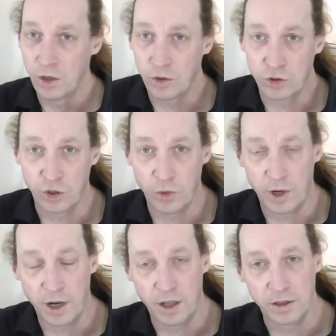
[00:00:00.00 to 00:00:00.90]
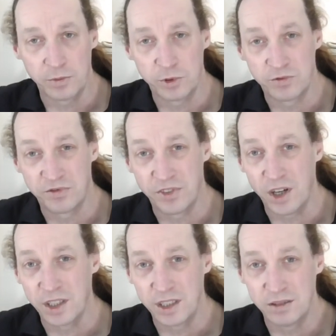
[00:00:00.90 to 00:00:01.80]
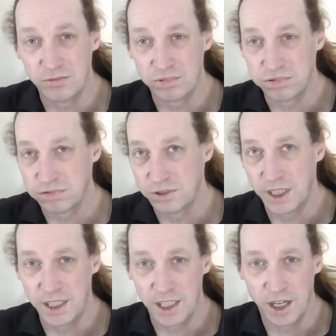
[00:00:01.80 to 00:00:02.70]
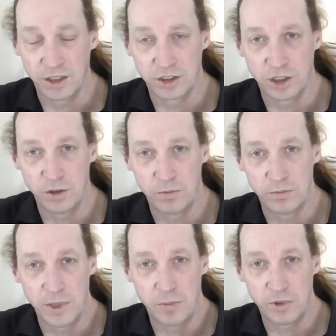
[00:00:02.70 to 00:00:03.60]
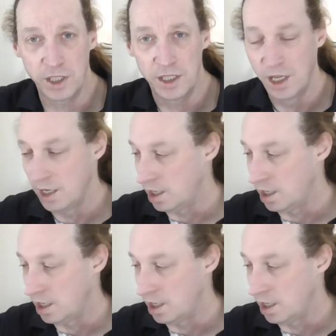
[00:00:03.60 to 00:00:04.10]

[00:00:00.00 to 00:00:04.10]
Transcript: Not sure where I find DDR2 memory.